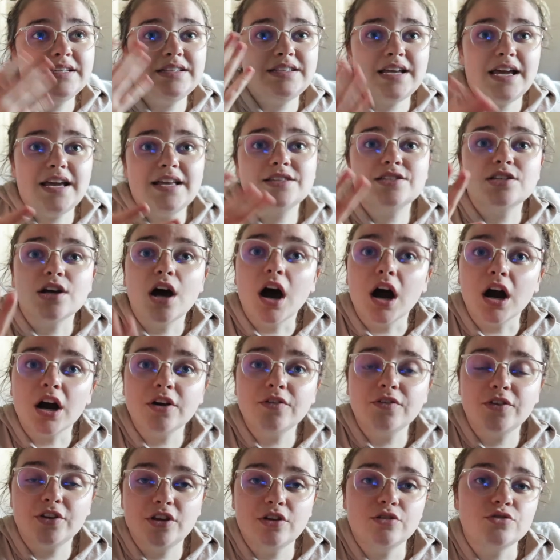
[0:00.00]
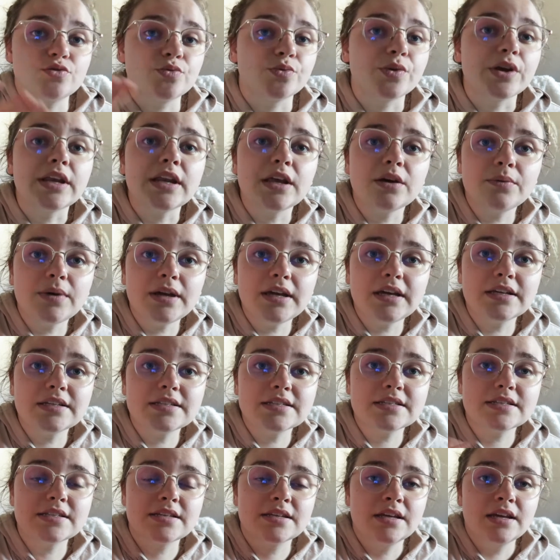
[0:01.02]
dates are for those reading
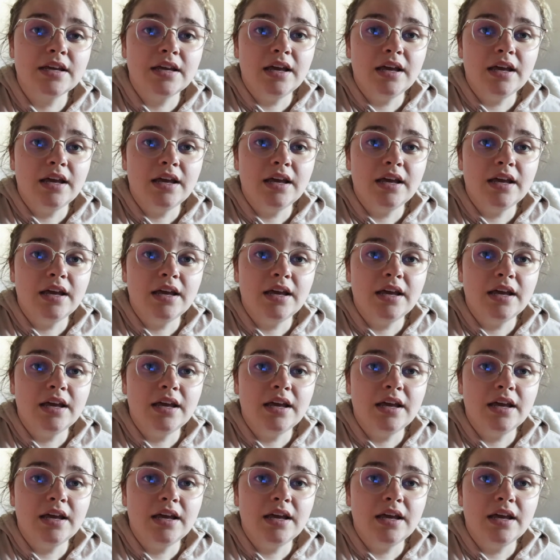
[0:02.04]
weeks.